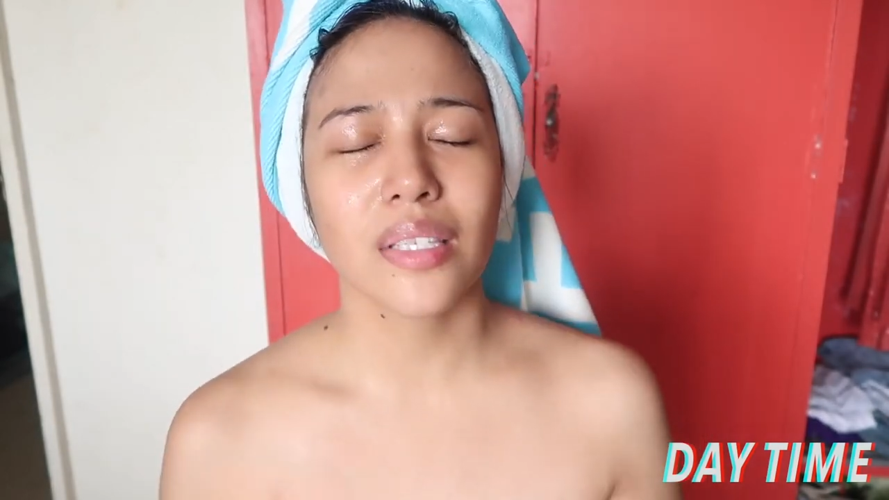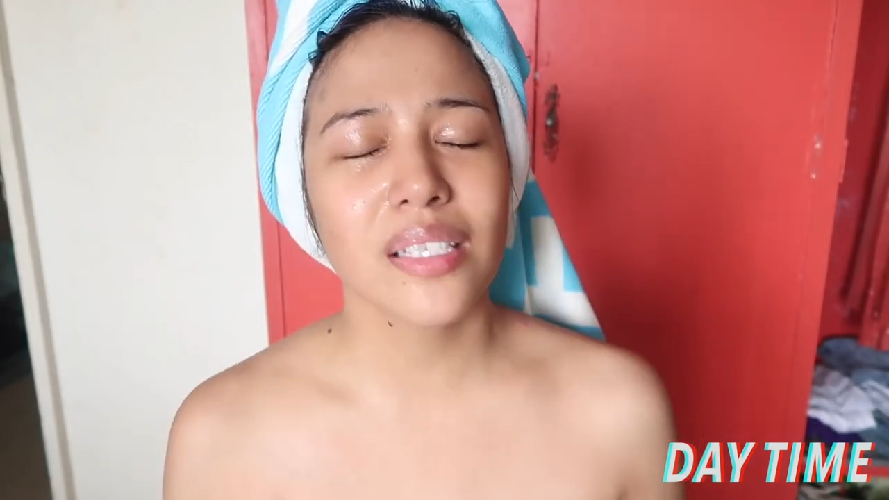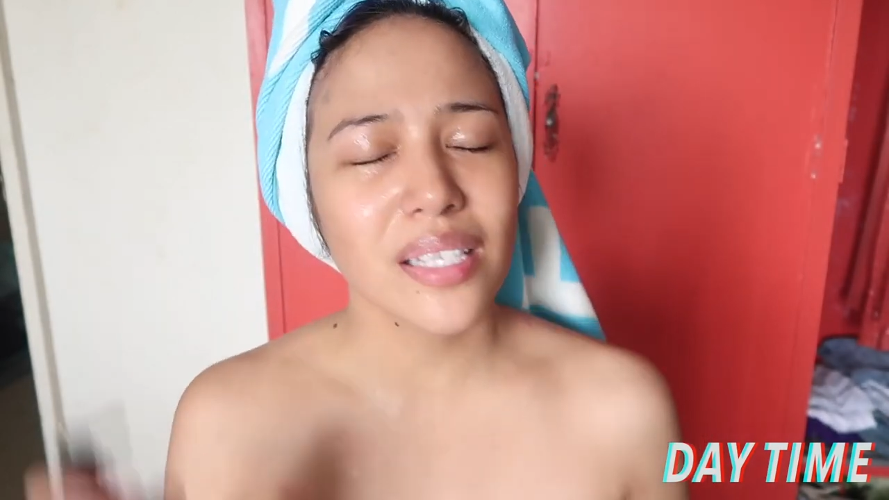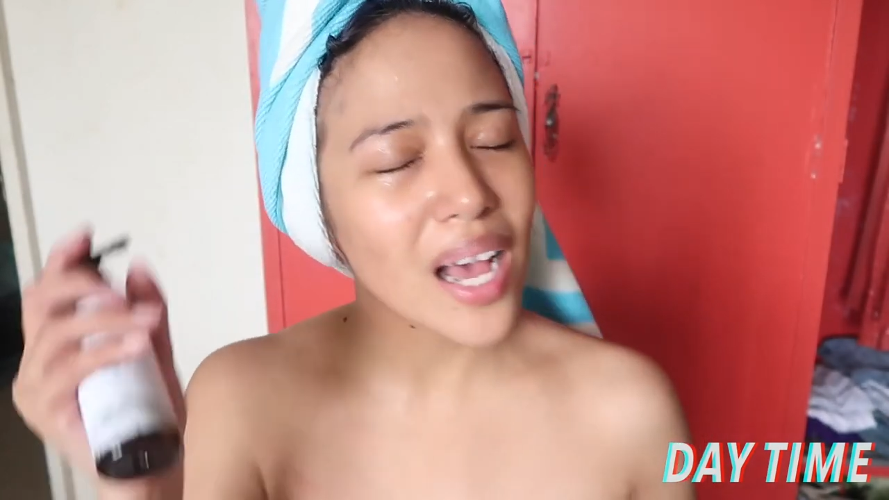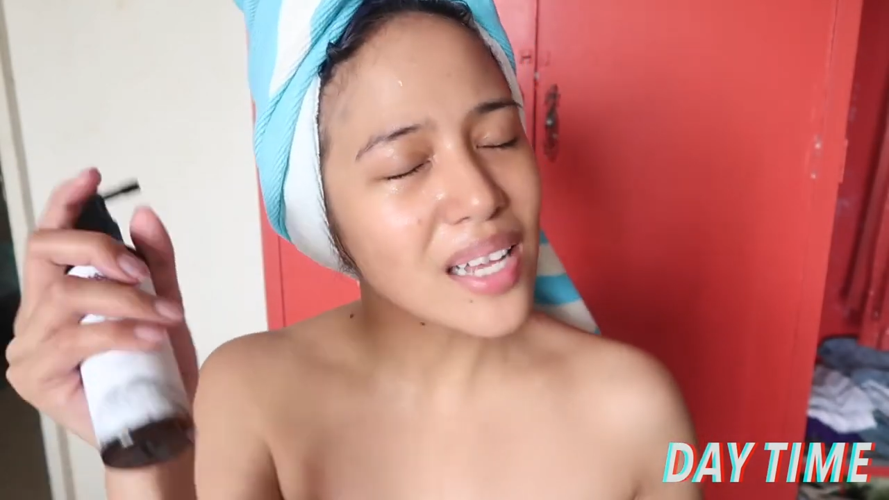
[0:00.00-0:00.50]

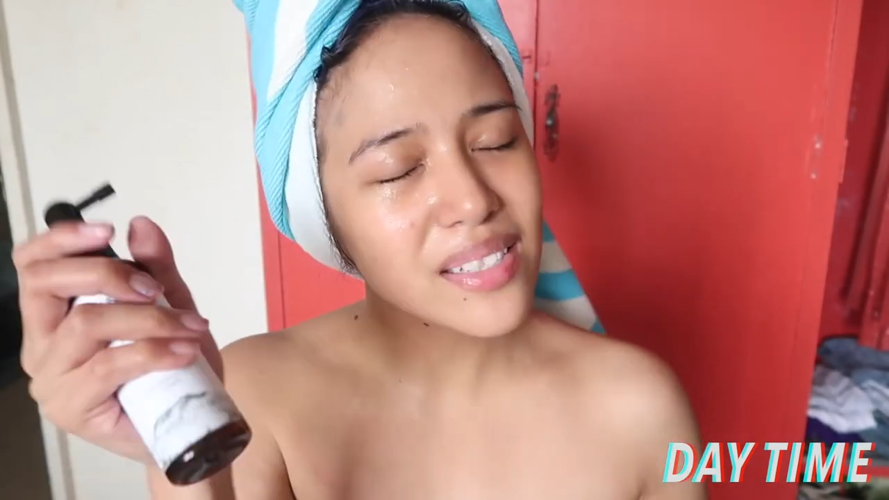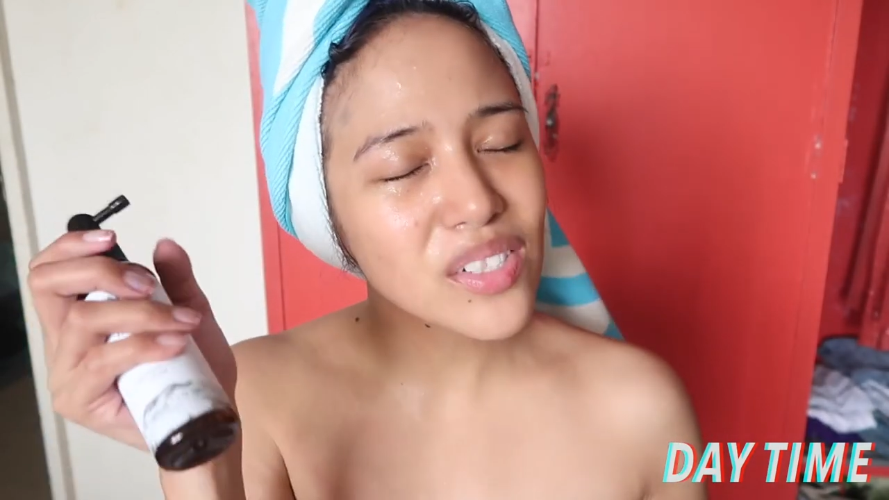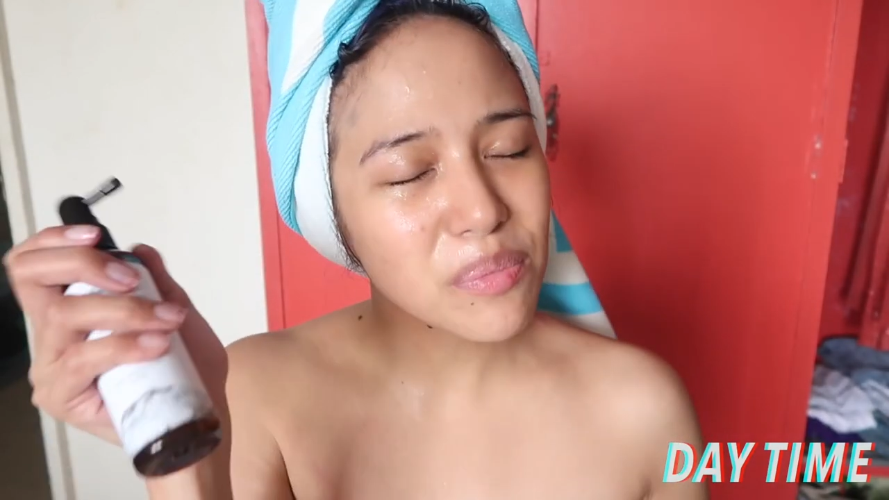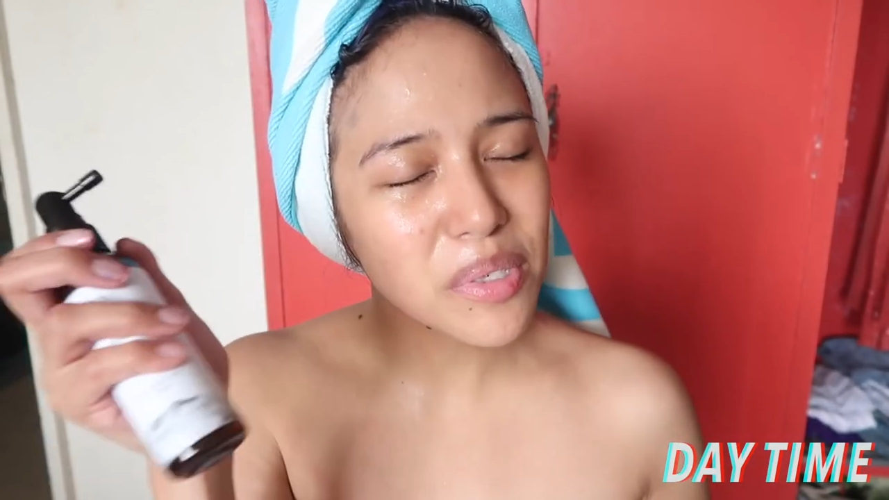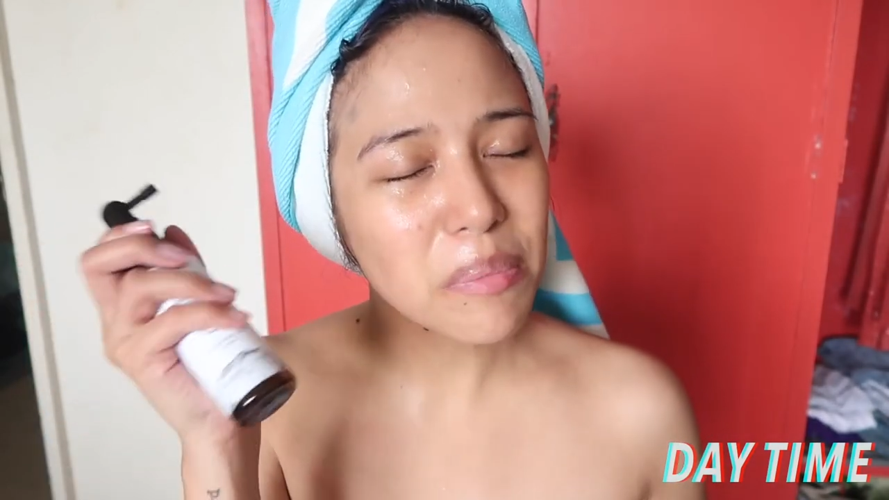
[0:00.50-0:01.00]
this has
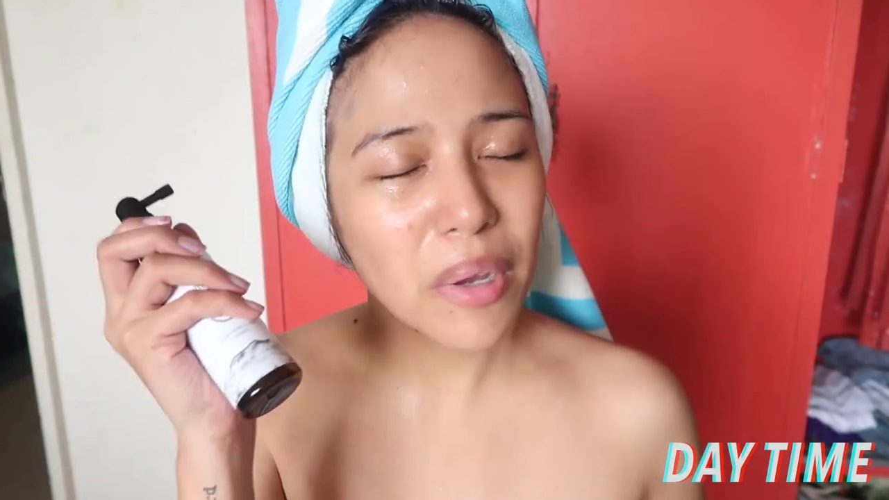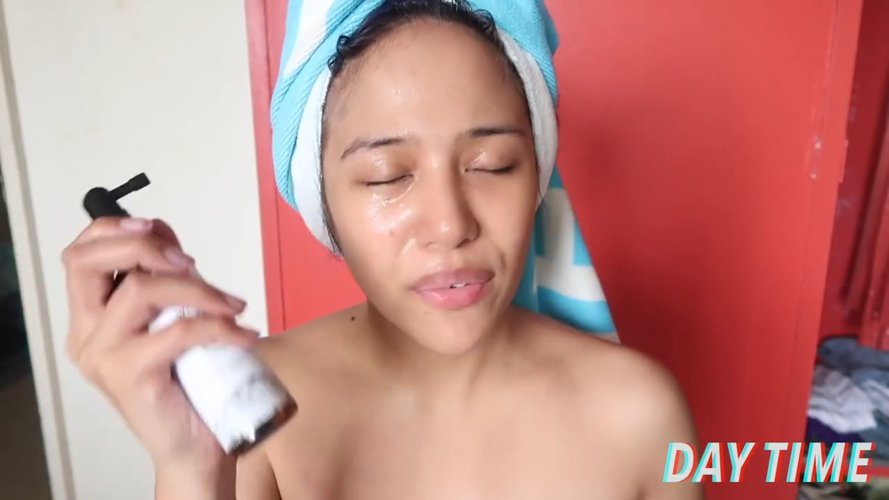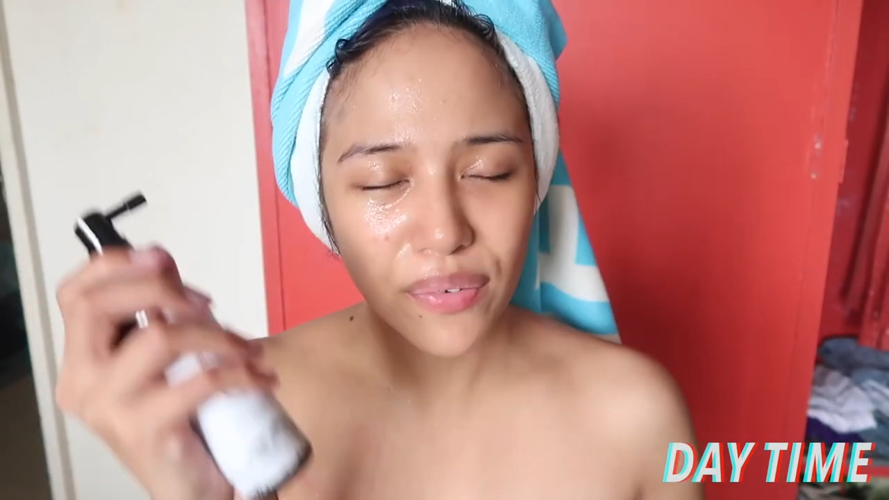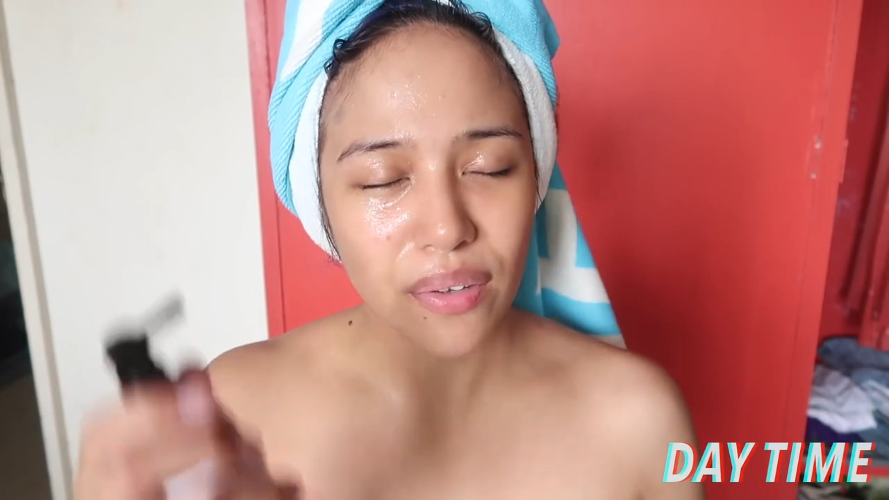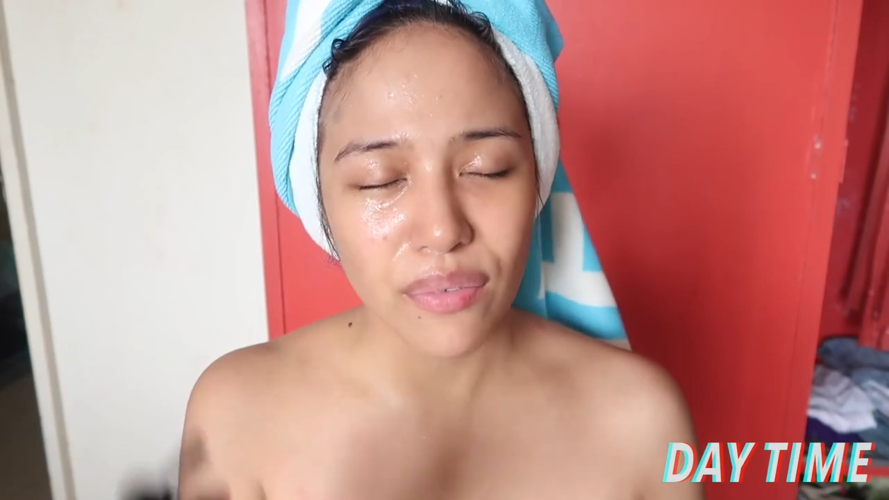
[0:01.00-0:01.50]
to be
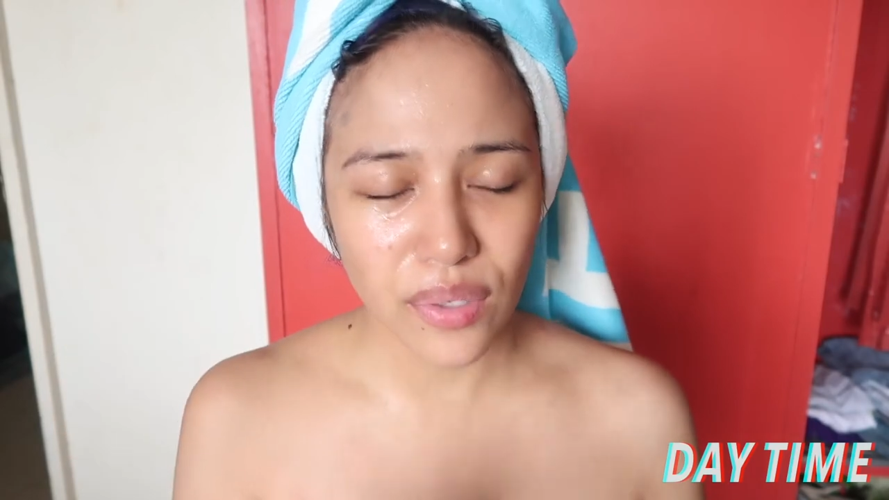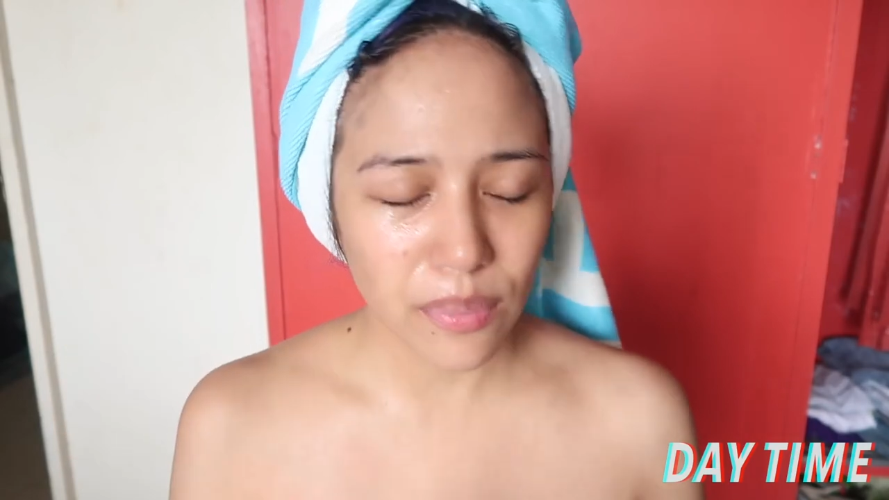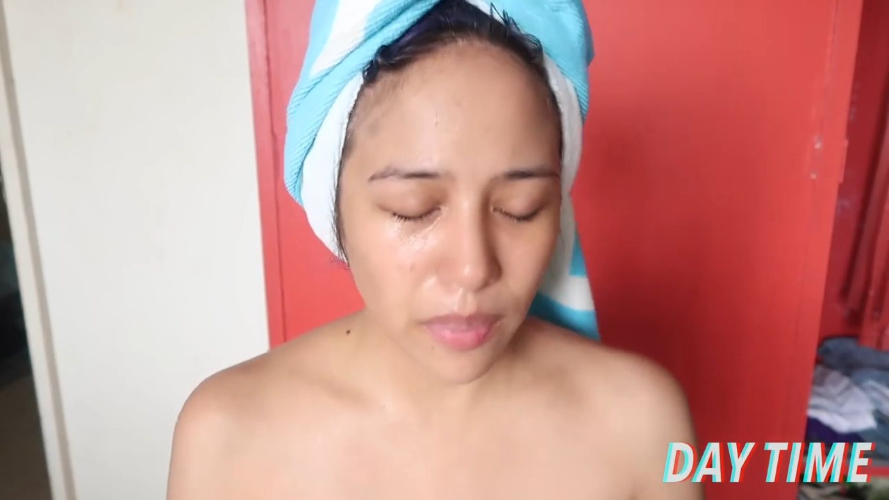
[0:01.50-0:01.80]
my favorite